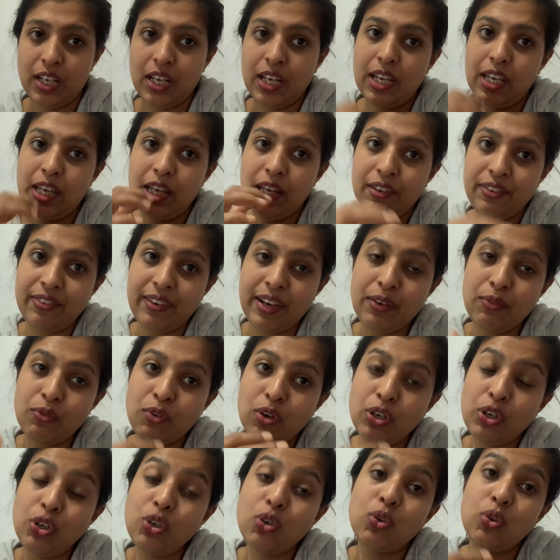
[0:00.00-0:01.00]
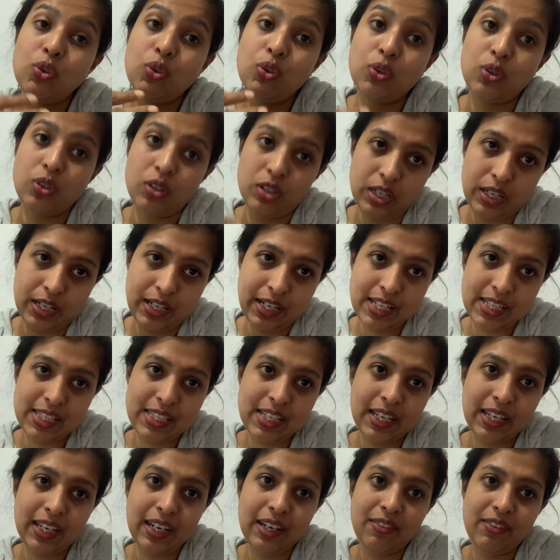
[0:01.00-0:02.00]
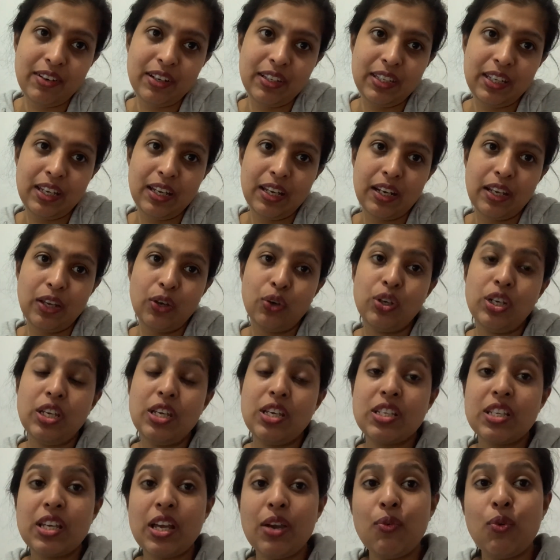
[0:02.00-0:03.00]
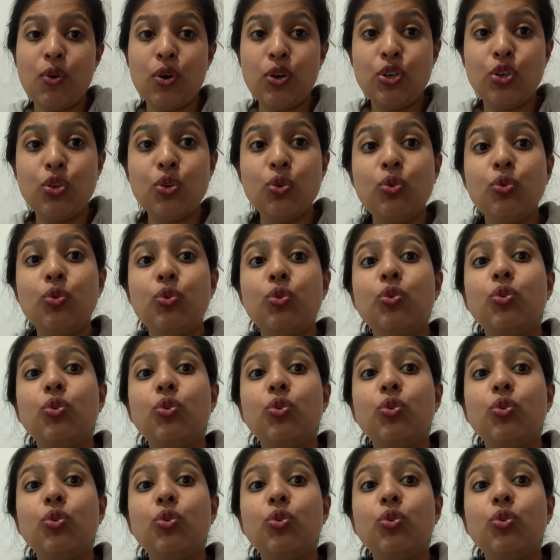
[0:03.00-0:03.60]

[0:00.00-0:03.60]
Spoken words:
If I want to disagree one theory, and if I want to